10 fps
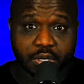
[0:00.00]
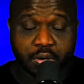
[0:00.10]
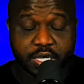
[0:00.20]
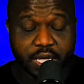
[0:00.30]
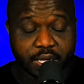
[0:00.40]

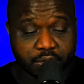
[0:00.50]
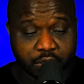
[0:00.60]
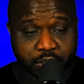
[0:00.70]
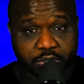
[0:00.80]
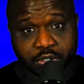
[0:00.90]
Okay,
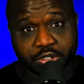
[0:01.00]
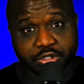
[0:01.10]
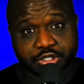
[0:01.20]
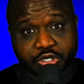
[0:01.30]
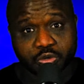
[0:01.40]
the
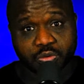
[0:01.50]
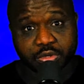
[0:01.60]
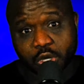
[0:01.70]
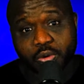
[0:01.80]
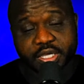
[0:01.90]
show
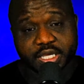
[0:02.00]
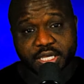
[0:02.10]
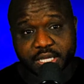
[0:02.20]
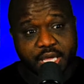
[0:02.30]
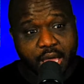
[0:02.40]

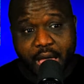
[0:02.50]
Loki,